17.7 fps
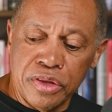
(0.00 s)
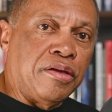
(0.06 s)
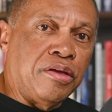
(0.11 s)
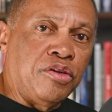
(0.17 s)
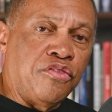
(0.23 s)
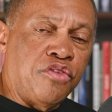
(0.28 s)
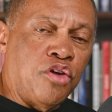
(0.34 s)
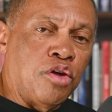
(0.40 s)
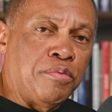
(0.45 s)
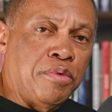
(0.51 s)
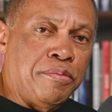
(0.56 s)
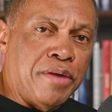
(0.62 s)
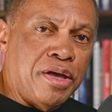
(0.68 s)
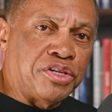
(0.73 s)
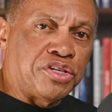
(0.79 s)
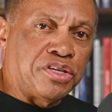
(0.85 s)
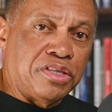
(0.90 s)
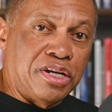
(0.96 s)
You've heard me
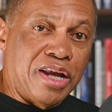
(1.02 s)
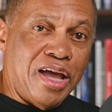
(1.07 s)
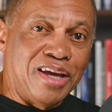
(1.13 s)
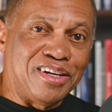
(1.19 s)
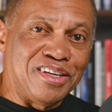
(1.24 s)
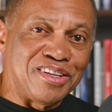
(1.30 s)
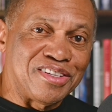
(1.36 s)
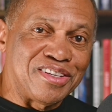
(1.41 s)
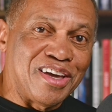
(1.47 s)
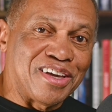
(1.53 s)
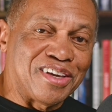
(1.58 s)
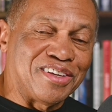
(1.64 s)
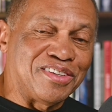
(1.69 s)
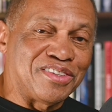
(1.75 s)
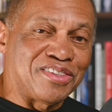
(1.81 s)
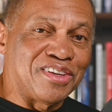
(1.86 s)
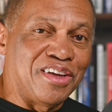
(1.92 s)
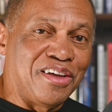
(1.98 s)
mention the 90
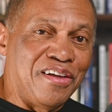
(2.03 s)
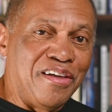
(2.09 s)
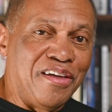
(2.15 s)
seconds.